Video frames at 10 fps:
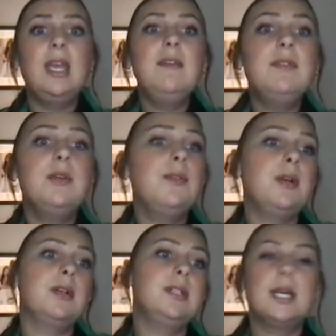even though
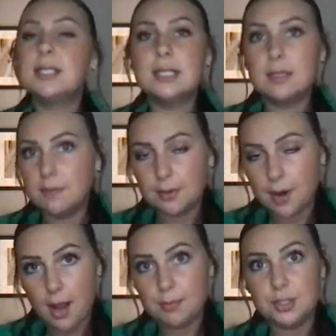there are dozens of
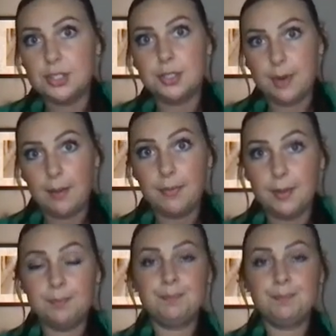other options around them.